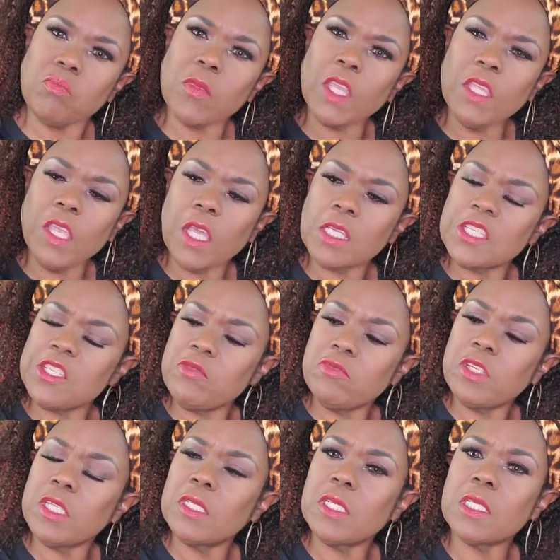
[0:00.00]
yeah, she
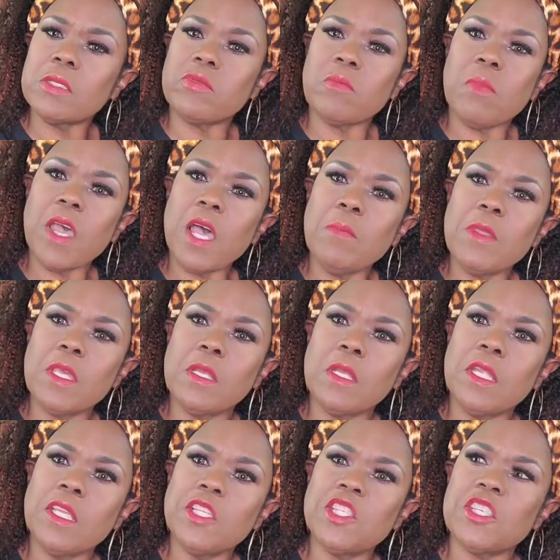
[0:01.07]
really does remind me of
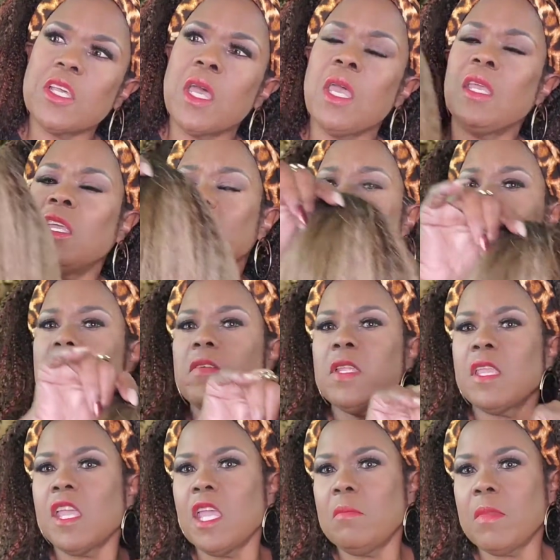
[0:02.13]
Neesha. And they even
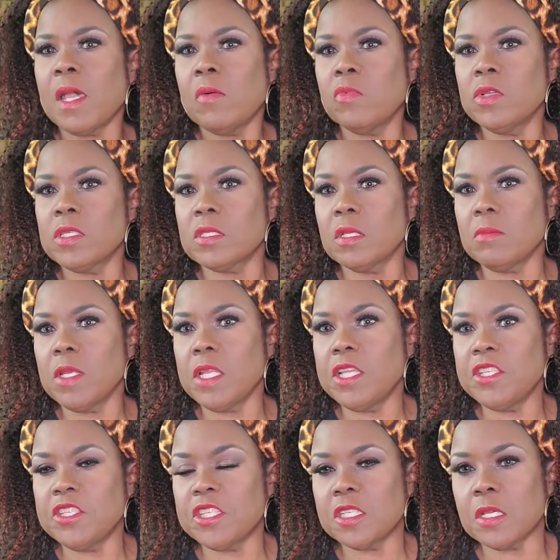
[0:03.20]
came out with some
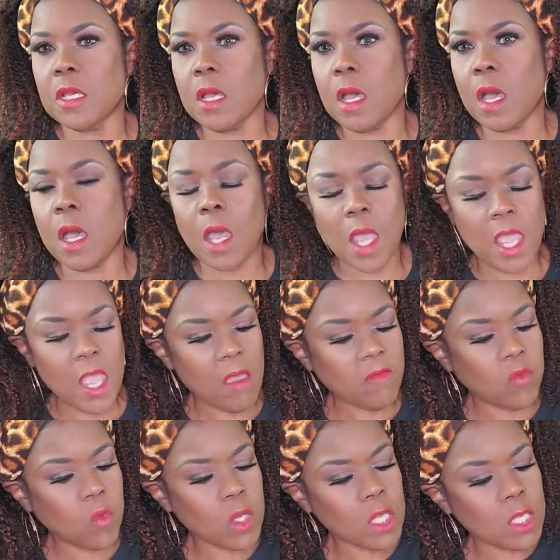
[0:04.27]
Neesha
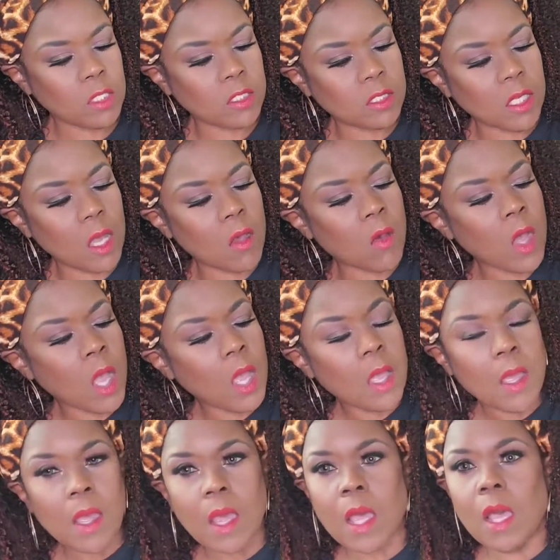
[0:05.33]
half wigs, so
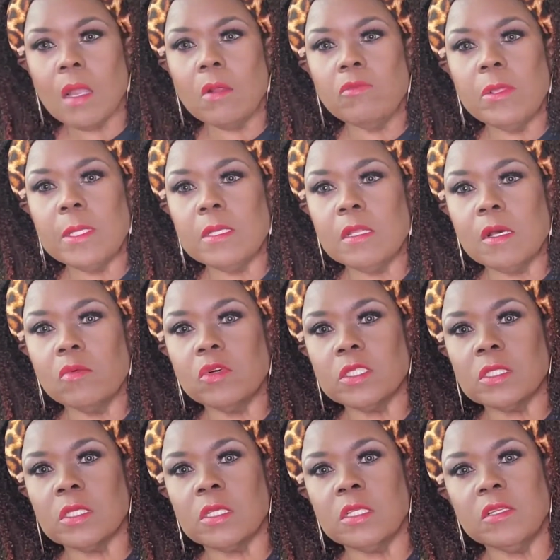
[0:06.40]
I don't really know what
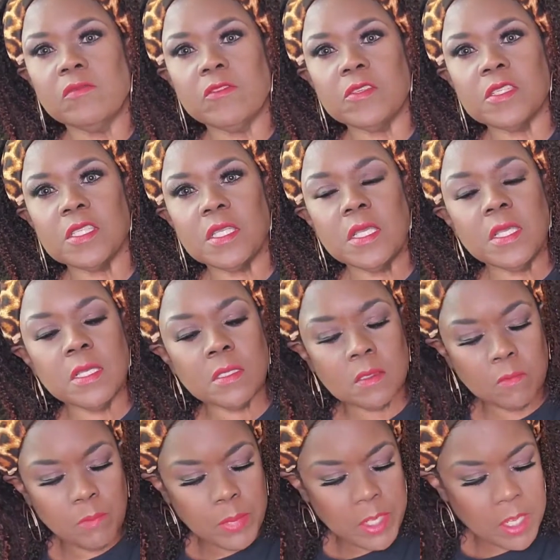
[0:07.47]
the difference is,
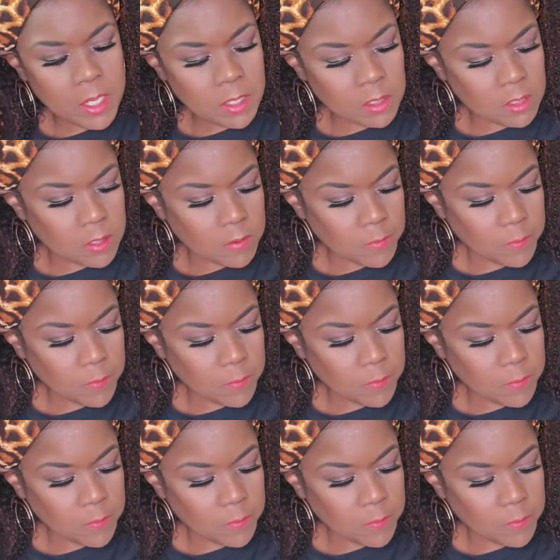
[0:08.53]
but